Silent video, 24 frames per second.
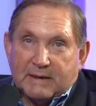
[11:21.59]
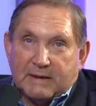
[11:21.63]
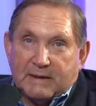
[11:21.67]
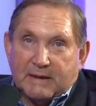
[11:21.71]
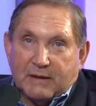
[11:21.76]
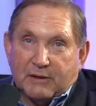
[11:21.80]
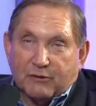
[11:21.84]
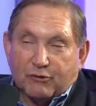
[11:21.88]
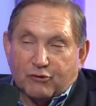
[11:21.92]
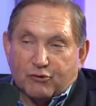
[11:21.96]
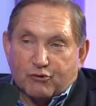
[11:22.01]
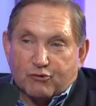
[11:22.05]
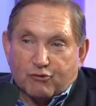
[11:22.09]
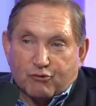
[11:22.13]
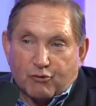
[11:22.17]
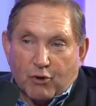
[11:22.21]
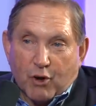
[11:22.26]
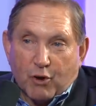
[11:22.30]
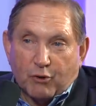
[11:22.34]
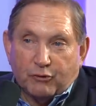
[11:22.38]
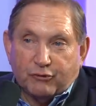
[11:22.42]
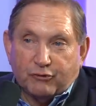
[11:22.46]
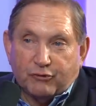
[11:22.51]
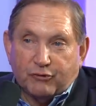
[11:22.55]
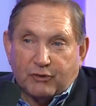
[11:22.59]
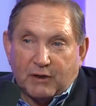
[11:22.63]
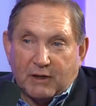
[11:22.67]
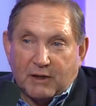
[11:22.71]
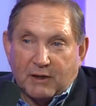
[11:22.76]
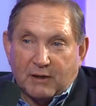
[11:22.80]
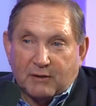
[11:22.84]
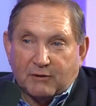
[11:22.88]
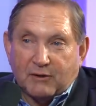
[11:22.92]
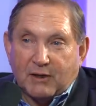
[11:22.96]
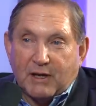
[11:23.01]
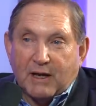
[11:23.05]
engrossed
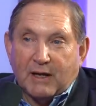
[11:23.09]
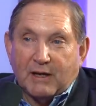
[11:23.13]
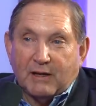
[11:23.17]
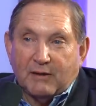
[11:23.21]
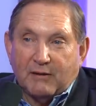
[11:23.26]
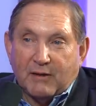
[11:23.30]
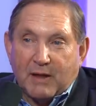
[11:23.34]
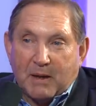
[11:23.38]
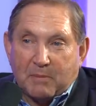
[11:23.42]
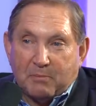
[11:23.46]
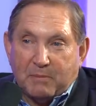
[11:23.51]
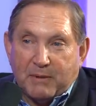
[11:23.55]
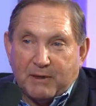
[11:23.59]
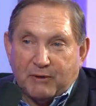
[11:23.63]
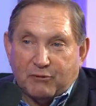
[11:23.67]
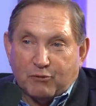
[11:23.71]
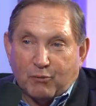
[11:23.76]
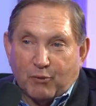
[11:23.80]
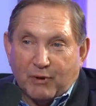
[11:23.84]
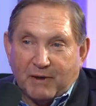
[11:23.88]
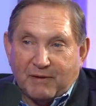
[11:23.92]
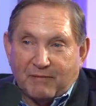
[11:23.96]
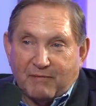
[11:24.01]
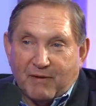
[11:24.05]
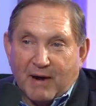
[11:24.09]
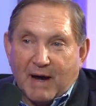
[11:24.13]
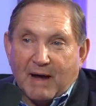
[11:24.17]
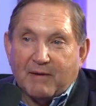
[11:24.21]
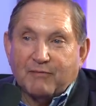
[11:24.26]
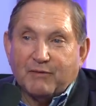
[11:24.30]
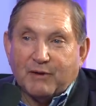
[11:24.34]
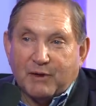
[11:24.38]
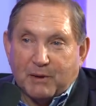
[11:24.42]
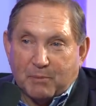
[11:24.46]
in getting that B-25 that